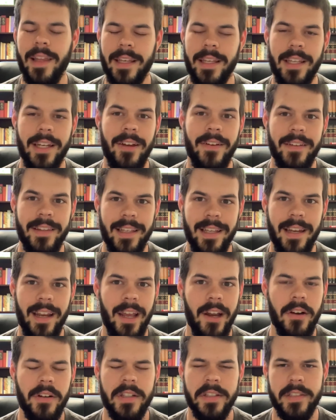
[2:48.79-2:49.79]
in the
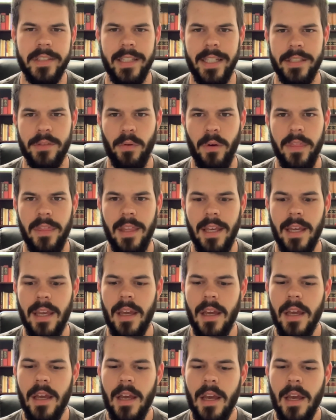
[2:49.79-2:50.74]
inheritance and that sort of thing.